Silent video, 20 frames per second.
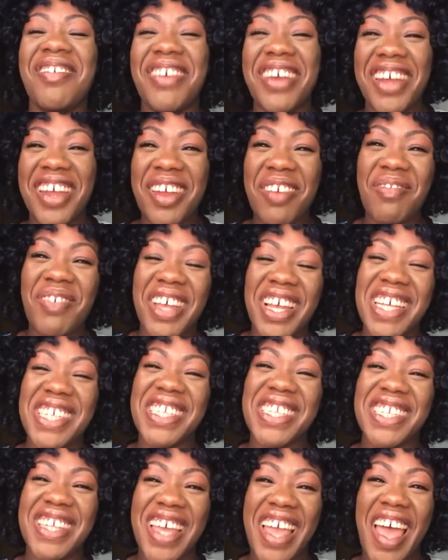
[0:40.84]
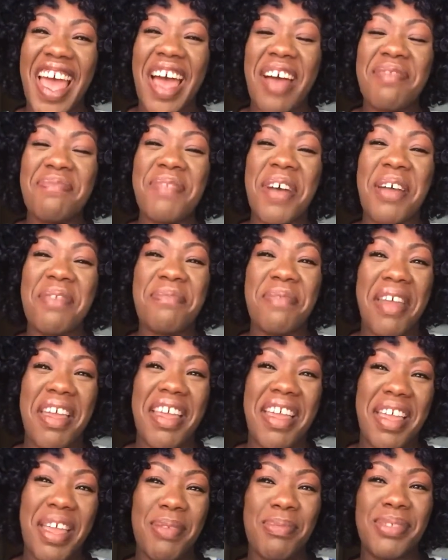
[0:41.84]
we're here because today i have my
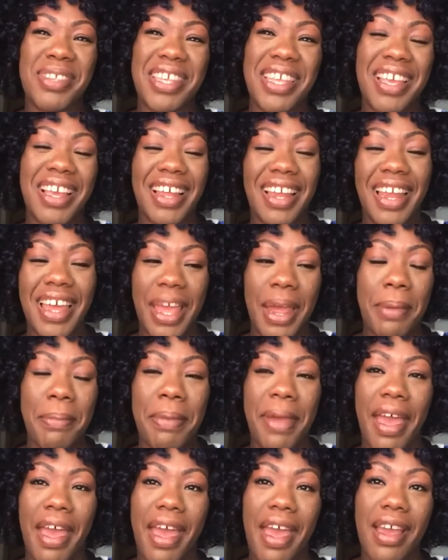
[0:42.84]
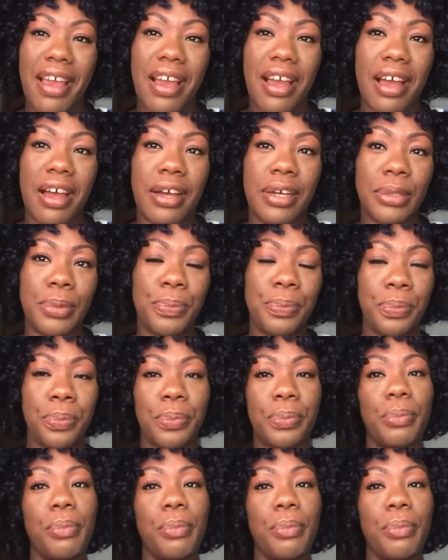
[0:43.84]
may ipsy glam bag um,